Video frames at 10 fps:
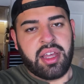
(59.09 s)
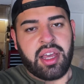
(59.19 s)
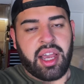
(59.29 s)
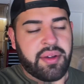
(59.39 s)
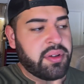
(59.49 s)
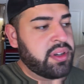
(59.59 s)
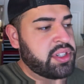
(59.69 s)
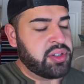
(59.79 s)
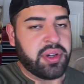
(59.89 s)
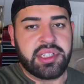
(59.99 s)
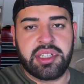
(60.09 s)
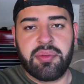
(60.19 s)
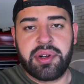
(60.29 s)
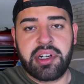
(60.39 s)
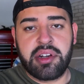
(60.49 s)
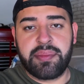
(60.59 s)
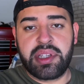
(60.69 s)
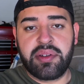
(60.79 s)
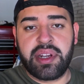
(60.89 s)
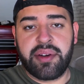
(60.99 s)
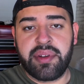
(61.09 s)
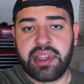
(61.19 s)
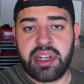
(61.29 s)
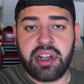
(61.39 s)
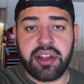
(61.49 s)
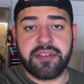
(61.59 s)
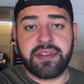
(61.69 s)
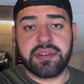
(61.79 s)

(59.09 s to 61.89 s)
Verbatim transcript: I have no other choice, so we're gonna be doing everything on the phone